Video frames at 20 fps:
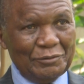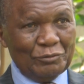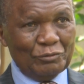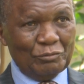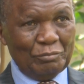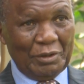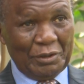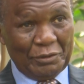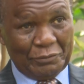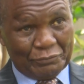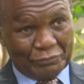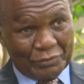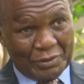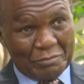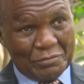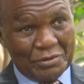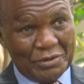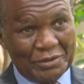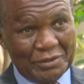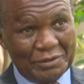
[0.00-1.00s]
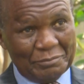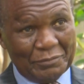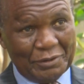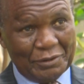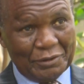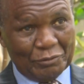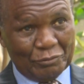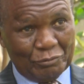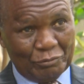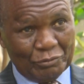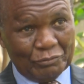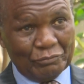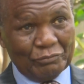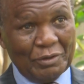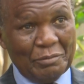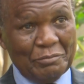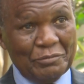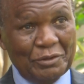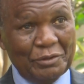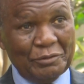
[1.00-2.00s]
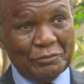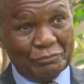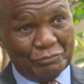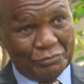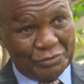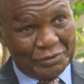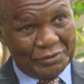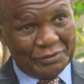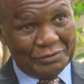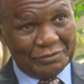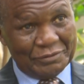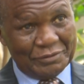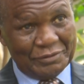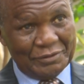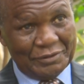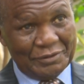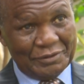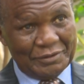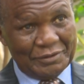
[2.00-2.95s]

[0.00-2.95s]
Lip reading: to my family, my close family and friends.